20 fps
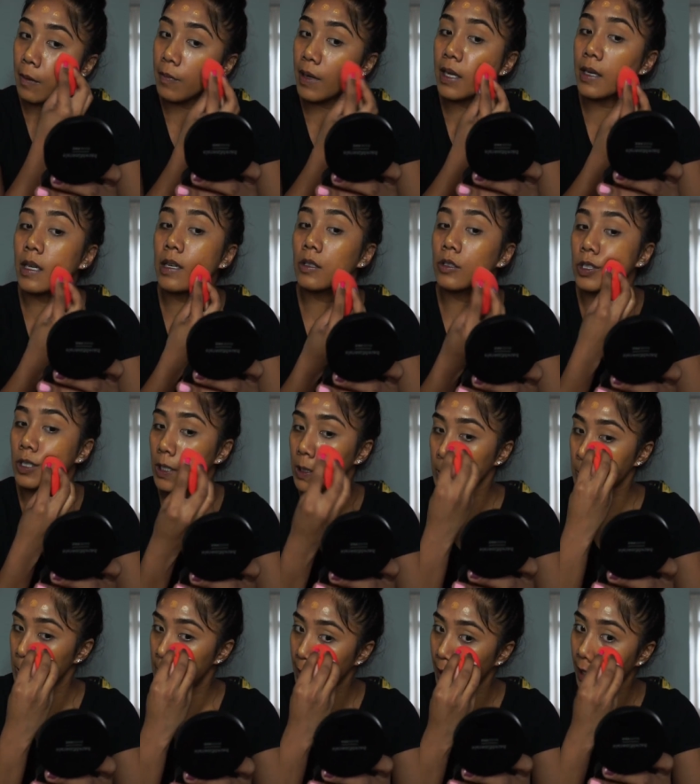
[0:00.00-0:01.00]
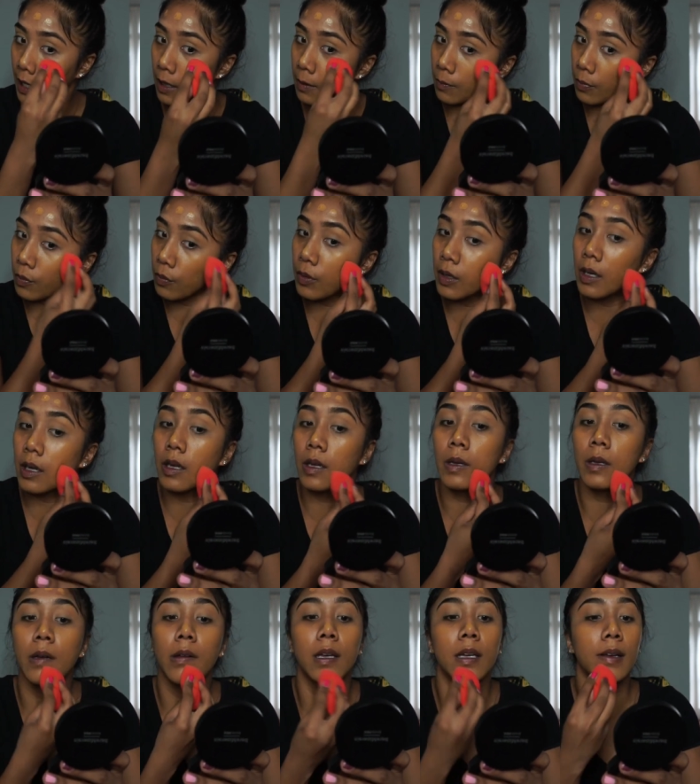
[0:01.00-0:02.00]
Making sure it's damp
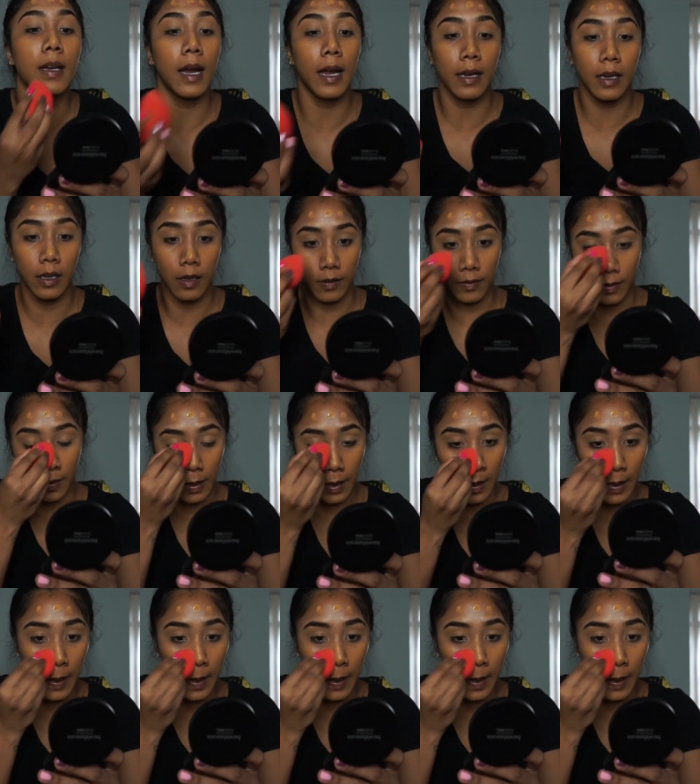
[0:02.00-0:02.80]
will kind of